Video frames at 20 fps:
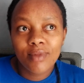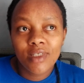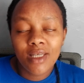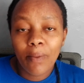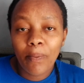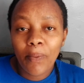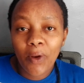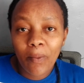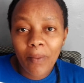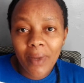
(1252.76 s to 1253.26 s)

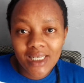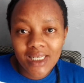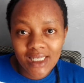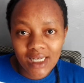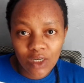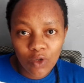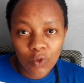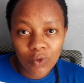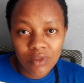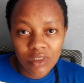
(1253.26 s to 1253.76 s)
supplement
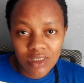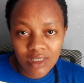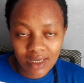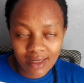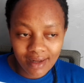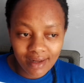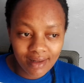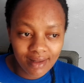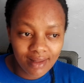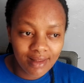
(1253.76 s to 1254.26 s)
I could
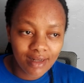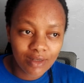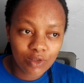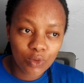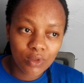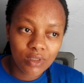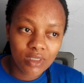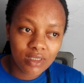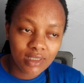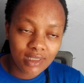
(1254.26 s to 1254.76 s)
take that
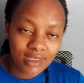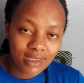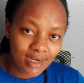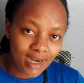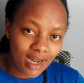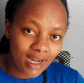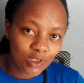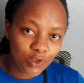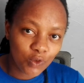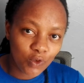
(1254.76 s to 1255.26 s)
wouldn't
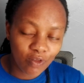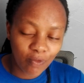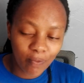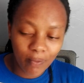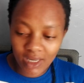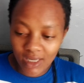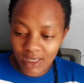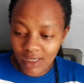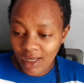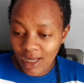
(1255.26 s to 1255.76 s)
react with
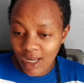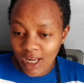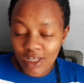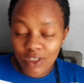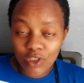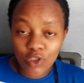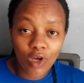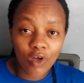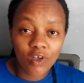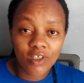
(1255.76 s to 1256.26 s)
me.
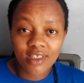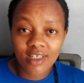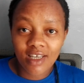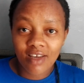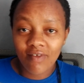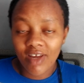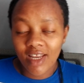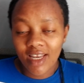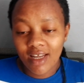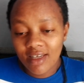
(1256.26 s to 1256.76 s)
So I was
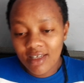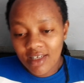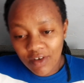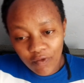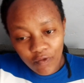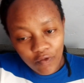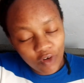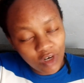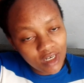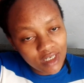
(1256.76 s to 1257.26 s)
given a
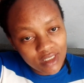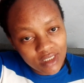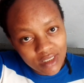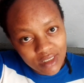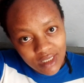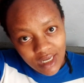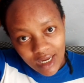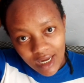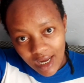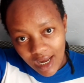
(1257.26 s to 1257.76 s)
different
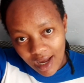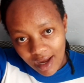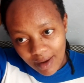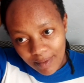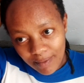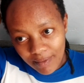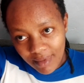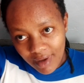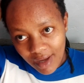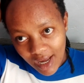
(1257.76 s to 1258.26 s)

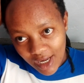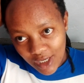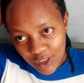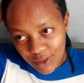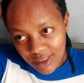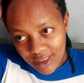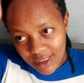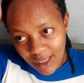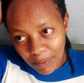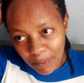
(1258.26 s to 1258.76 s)

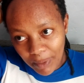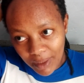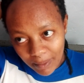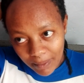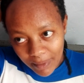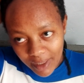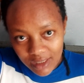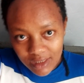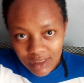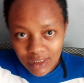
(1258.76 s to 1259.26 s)
iron
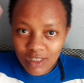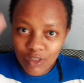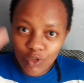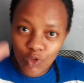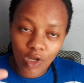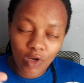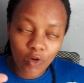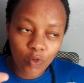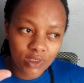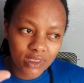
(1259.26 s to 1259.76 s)
supplement. This
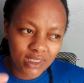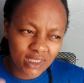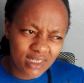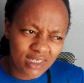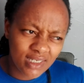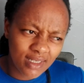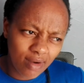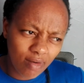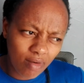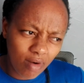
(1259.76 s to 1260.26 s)
one was a
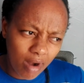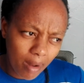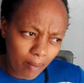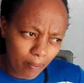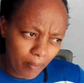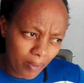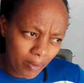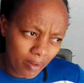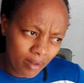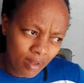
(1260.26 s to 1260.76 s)
syrup.
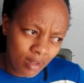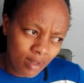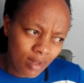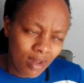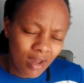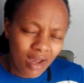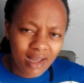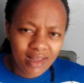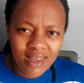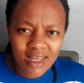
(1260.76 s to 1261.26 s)

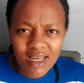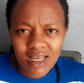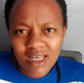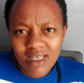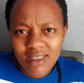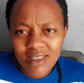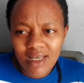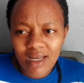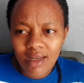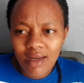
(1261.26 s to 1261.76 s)
I think
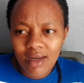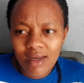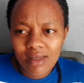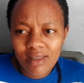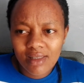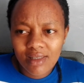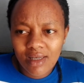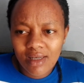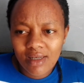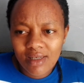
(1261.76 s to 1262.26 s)

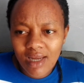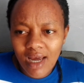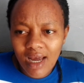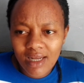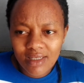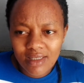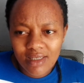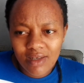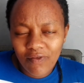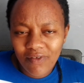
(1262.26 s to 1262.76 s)
it
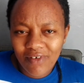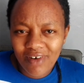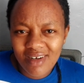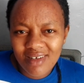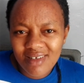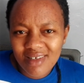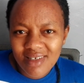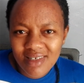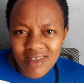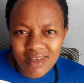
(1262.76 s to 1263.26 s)
had
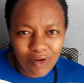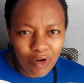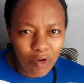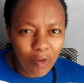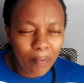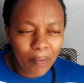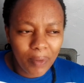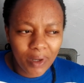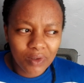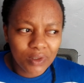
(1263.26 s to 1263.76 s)
different
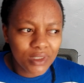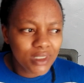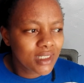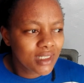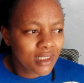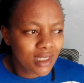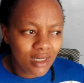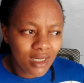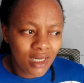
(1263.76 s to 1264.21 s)
compounds